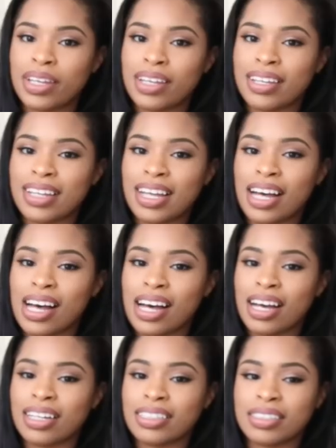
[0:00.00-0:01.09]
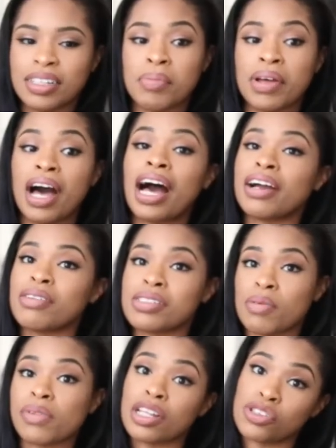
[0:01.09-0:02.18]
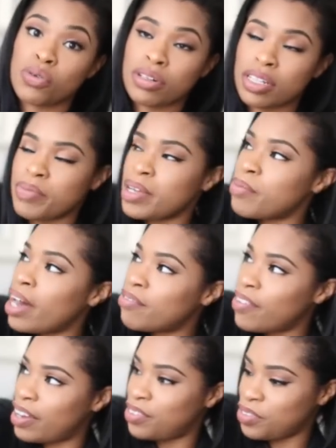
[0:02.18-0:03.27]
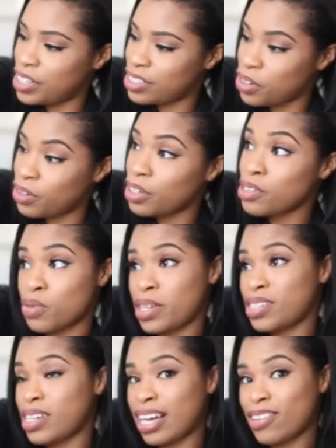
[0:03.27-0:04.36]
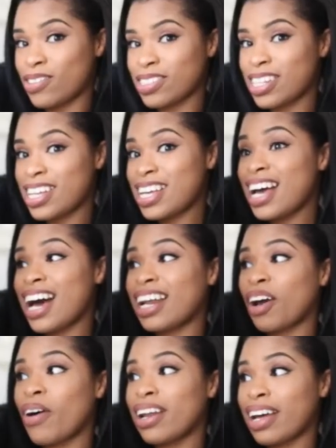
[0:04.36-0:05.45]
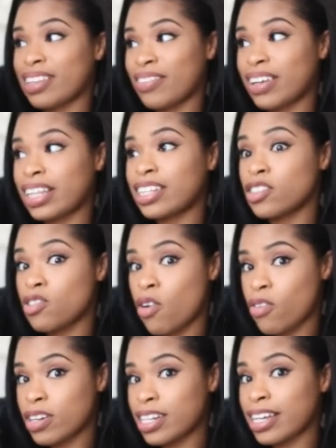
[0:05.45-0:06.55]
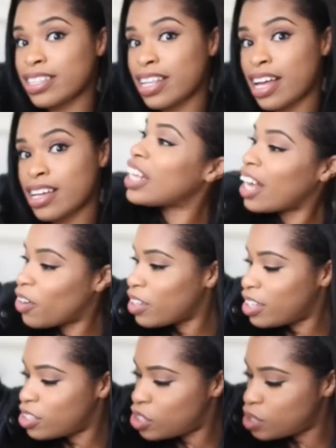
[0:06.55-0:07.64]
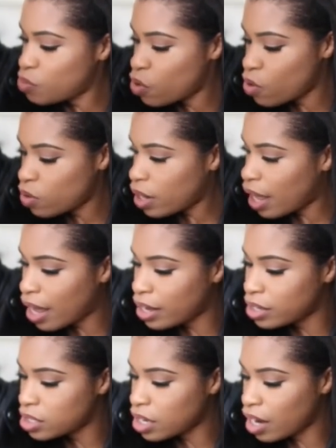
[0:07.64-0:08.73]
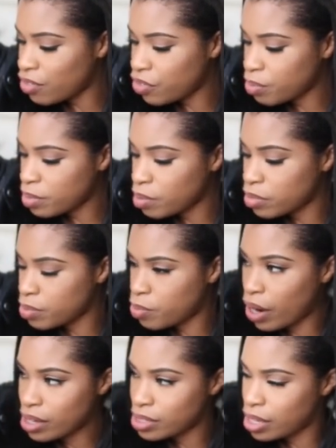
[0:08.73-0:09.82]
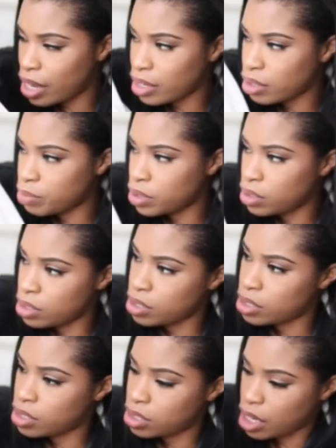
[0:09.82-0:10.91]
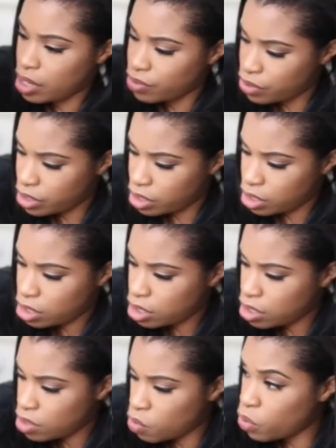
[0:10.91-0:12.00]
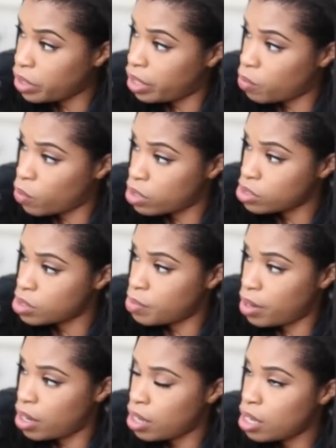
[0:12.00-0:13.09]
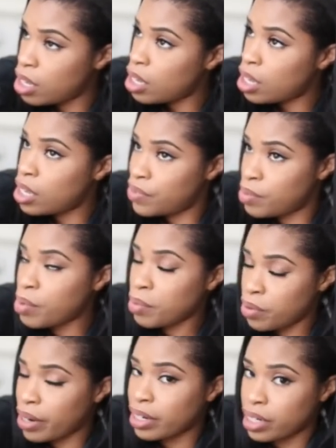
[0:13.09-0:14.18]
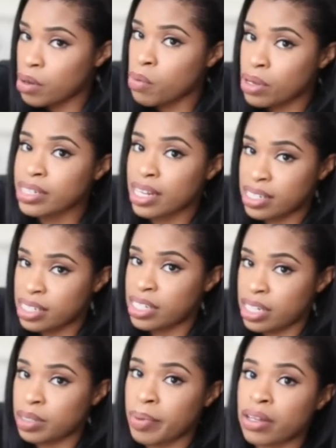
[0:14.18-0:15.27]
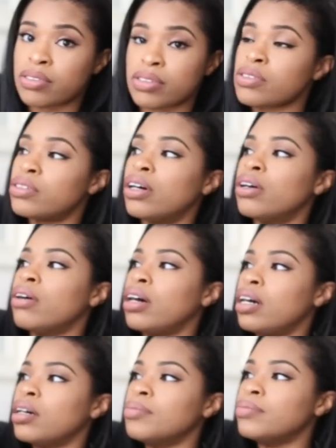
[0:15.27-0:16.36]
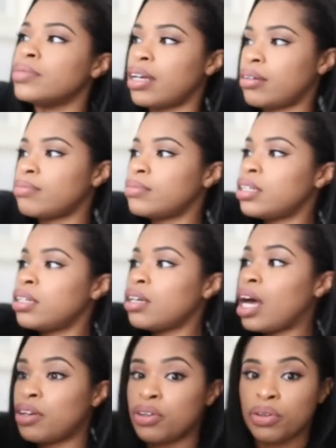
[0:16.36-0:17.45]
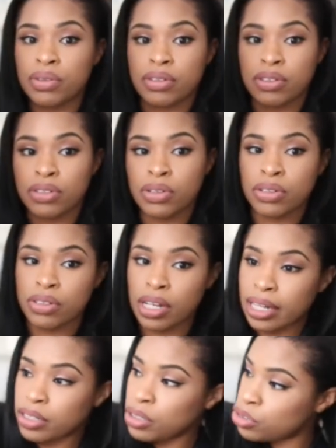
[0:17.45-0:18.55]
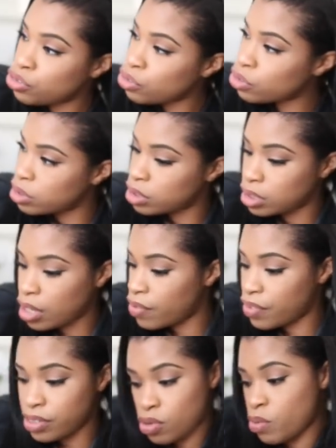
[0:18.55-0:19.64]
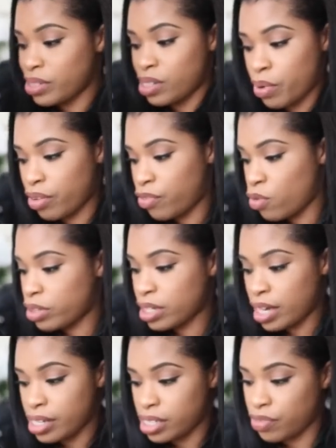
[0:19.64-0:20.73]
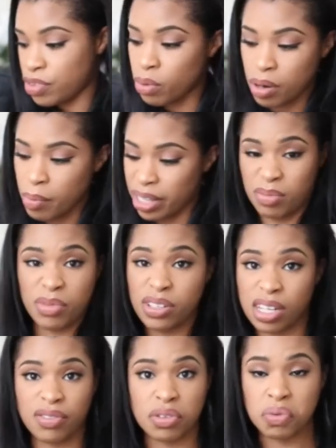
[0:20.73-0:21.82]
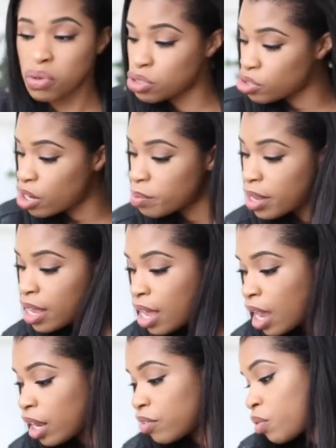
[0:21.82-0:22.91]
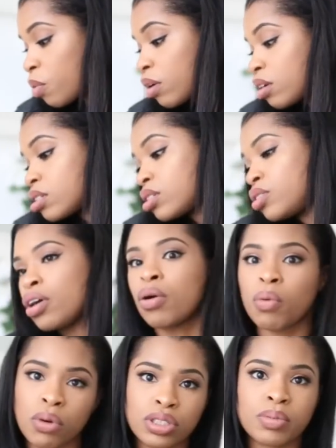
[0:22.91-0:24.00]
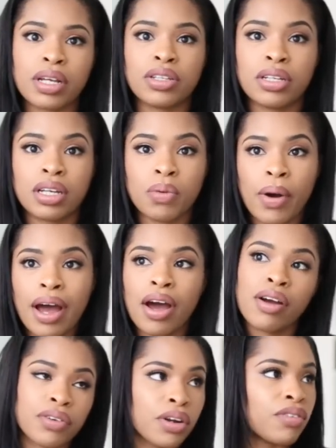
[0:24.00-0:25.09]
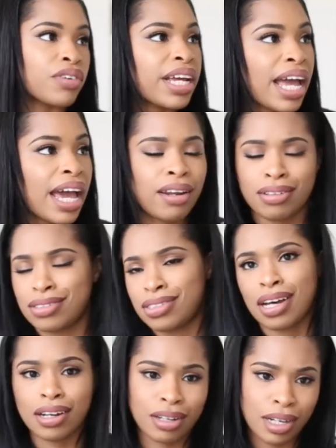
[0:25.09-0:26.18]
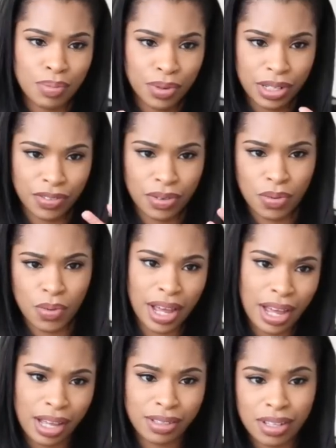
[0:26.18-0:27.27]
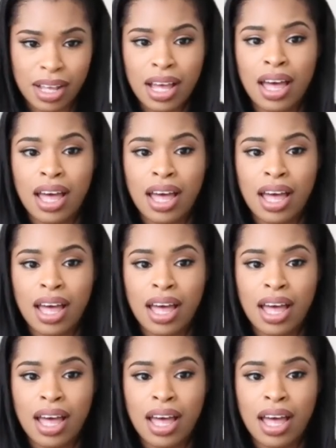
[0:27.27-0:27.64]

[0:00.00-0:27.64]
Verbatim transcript: be uh, a bit higher on someone that's taller than me, but I'm 5'3, so it goes all the way to ankles. And I quite like the fact that it's long like that. See, I got in small and I've ripped up the price tag because I've already worn it once, but if I remember correctly, it was less than £30. So, um, yeah. And nude, nude, and neutrals and stuff is always the way forward, guys. If you want to make the most out of your wardrobe, and if you want, you know, a wardrobe that you can wear over and over again and style a number of different ways,